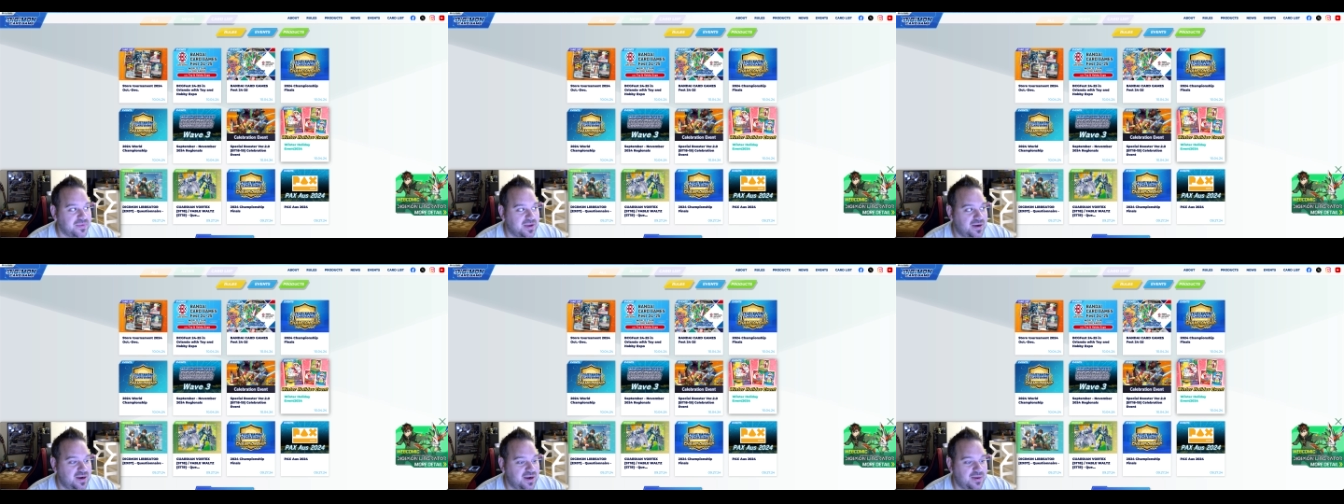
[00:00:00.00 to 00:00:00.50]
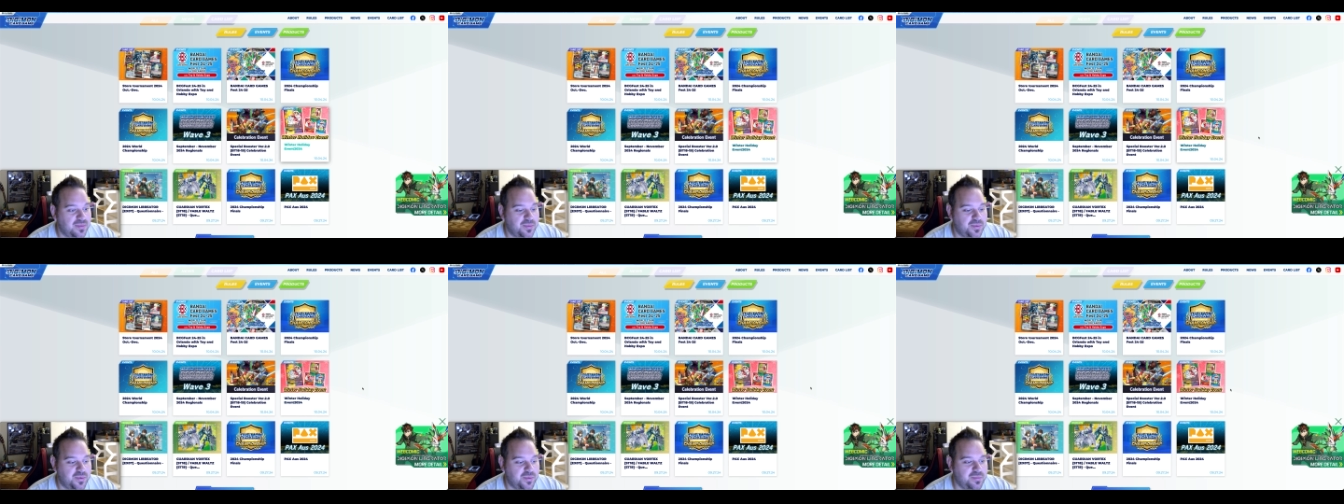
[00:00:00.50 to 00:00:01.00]
Um,
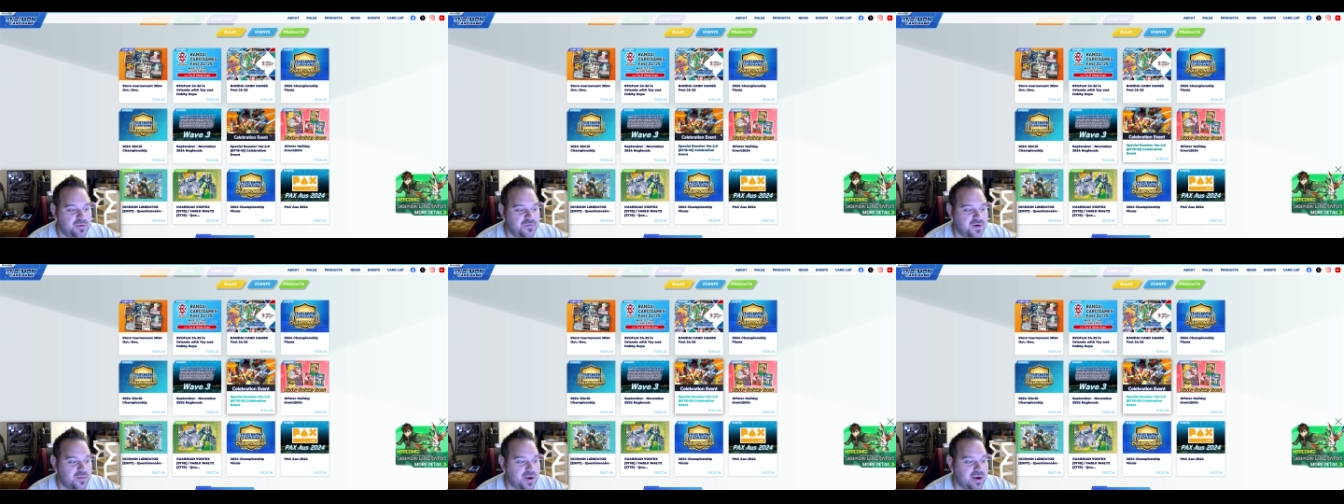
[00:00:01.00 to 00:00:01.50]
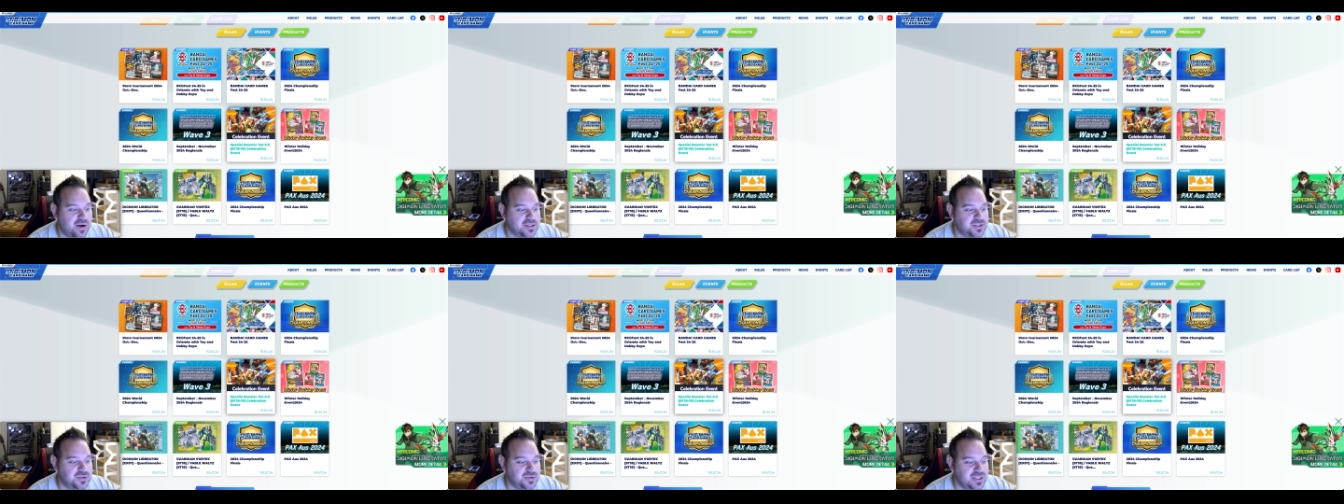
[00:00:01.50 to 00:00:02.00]
we'll move our way on
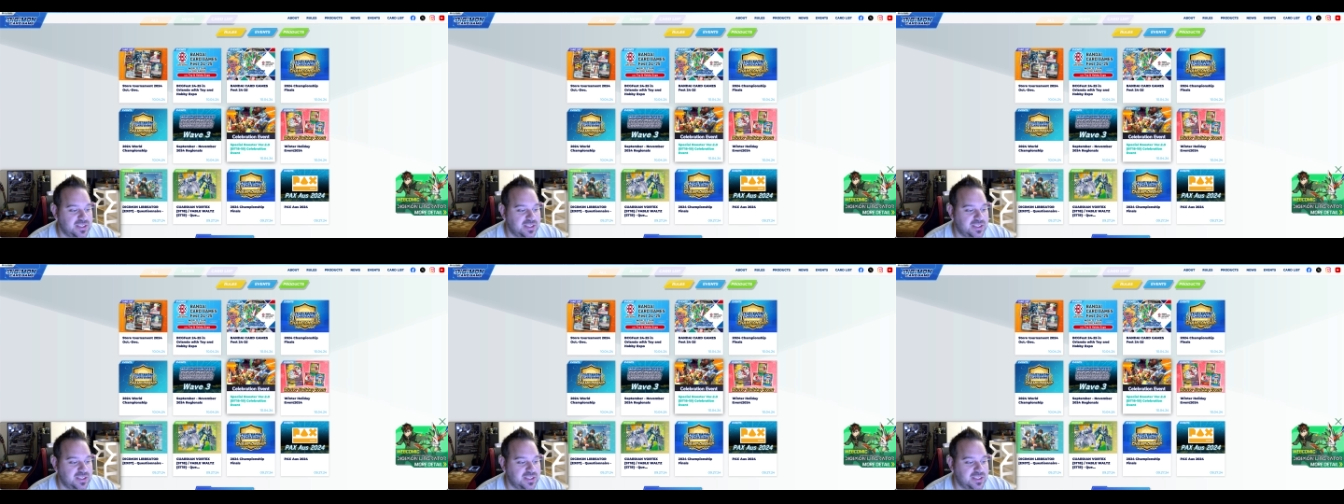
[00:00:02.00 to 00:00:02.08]
to the